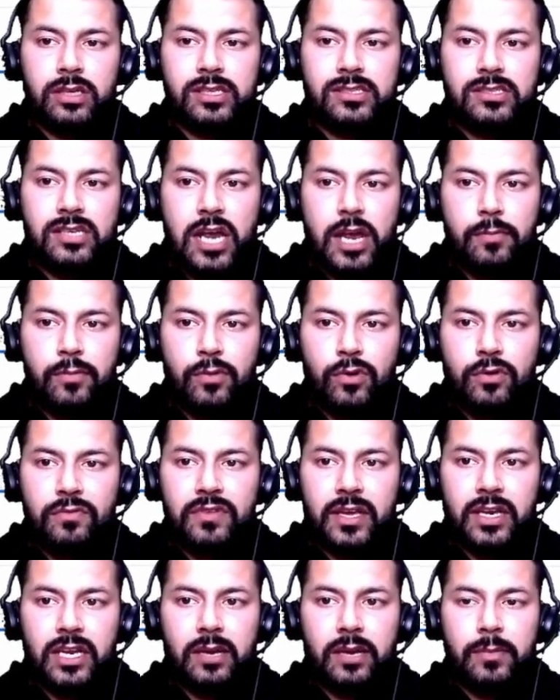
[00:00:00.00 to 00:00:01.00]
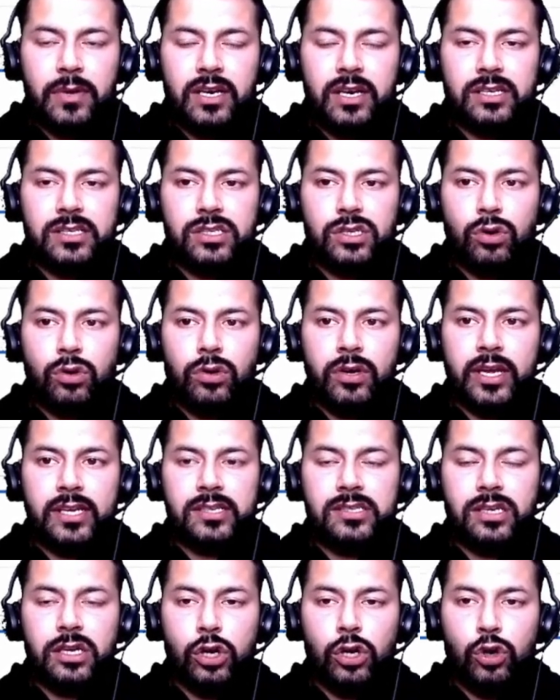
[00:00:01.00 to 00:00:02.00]
type of variable is known
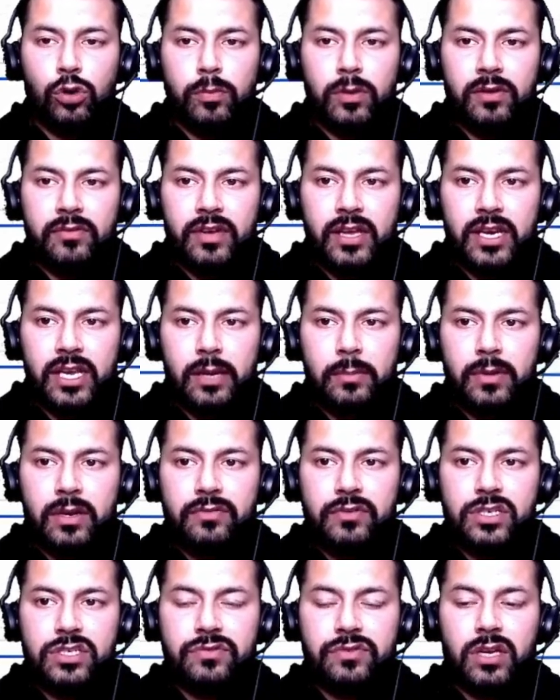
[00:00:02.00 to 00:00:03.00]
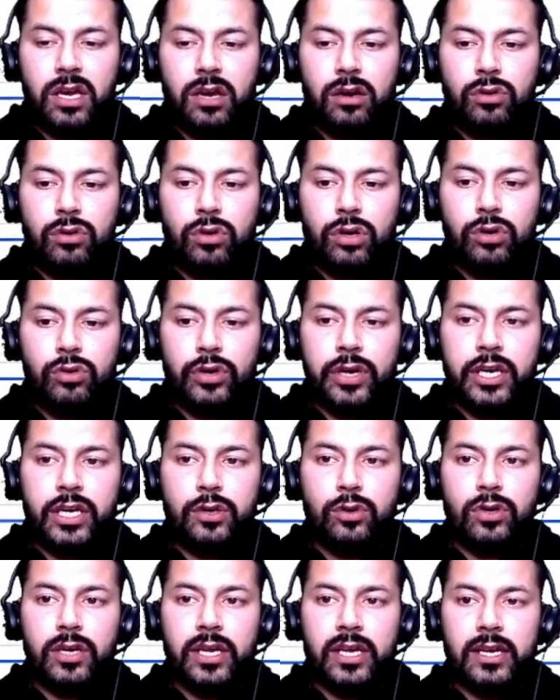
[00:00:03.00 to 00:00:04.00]
as a global variable, which we are not going
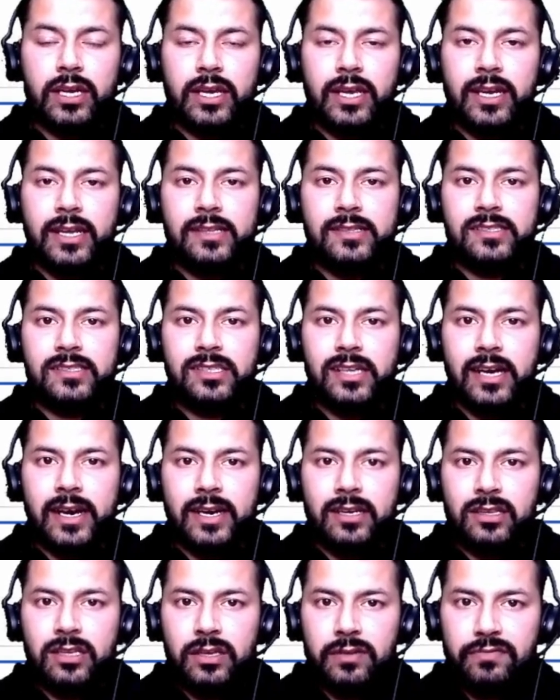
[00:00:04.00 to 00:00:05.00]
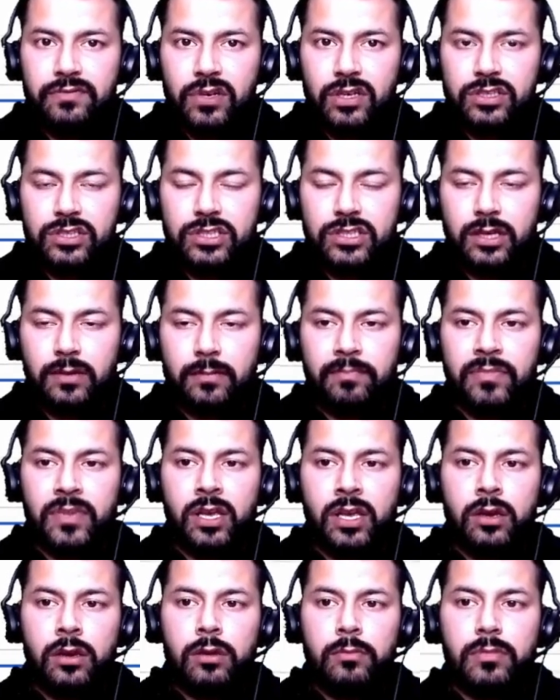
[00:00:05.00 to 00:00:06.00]
to declare inside the function.
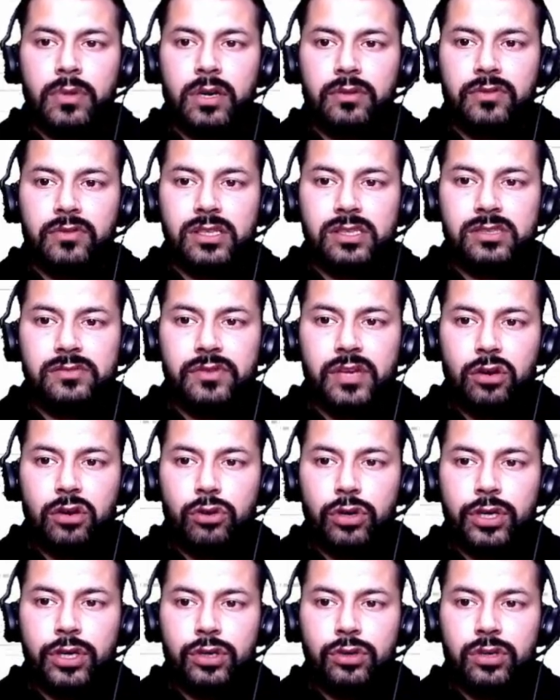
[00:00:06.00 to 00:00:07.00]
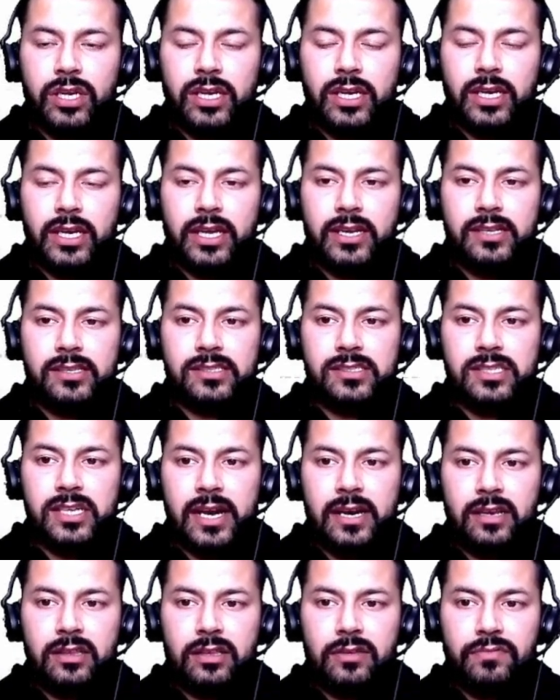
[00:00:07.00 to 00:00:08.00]
But once we are going to declare
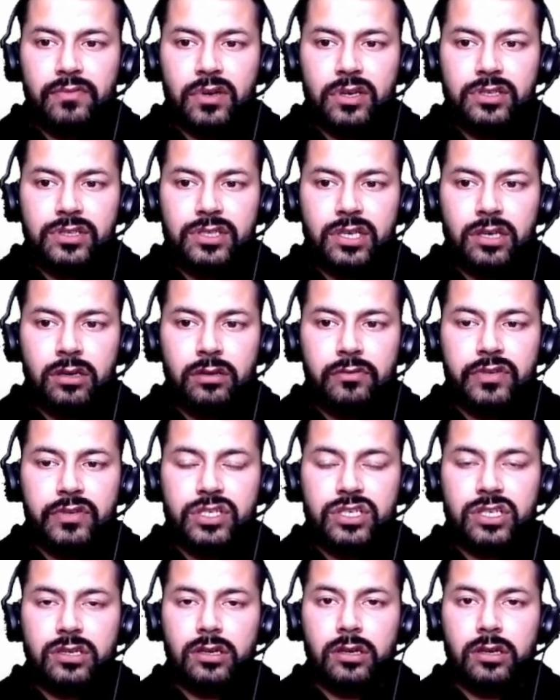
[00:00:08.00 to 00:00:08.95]
inside the function, which